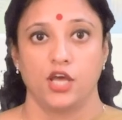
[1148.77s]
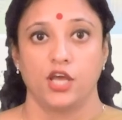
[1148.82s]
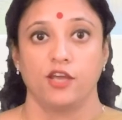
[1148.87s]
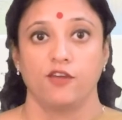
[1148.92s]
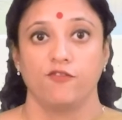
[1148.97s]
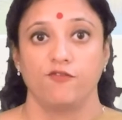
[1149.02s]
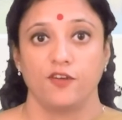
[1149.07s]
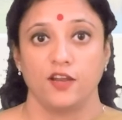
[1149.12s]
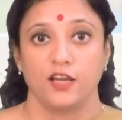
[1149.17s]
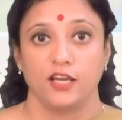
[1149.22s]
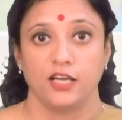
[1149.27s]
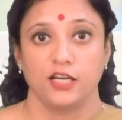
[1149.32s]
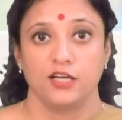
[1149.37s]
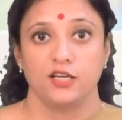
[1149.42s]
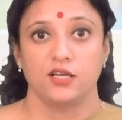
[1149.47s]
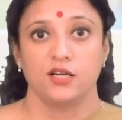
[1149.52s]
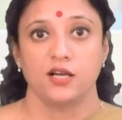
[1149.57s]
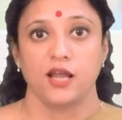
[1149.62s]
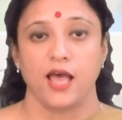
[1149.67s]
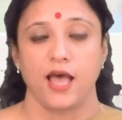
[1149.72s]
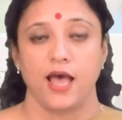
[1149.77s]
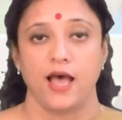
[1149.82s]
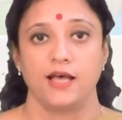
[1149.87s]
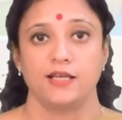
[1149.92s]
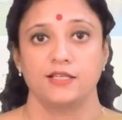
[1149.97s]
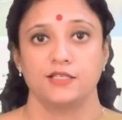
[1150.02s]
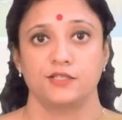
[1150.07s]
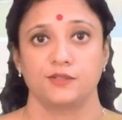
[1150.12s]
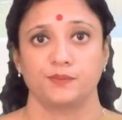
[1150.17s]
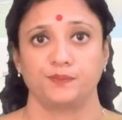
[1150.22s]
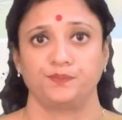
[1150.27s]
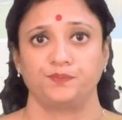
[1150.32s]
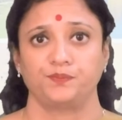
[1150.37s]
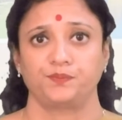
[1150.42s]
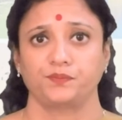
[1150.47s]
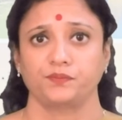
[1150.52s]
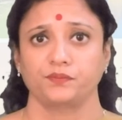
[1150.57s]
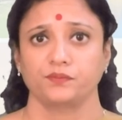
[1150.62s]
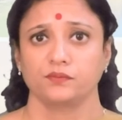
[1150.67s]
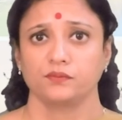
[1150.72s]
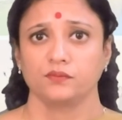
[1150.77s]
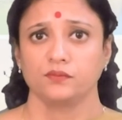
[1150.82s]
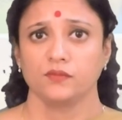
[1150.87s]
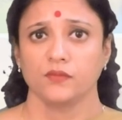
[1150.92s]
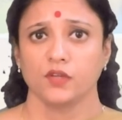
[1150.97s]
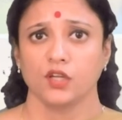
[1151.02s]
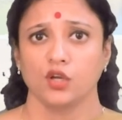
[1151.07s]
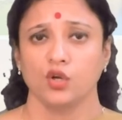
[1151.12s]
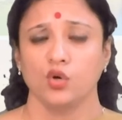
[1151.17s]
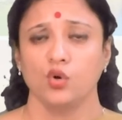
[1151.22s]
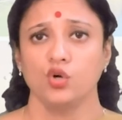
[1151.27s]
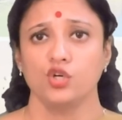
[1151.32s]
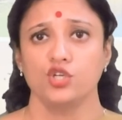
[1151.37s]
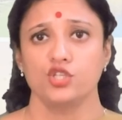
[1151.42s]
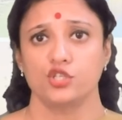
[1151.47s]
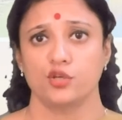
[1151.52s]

If a leader has good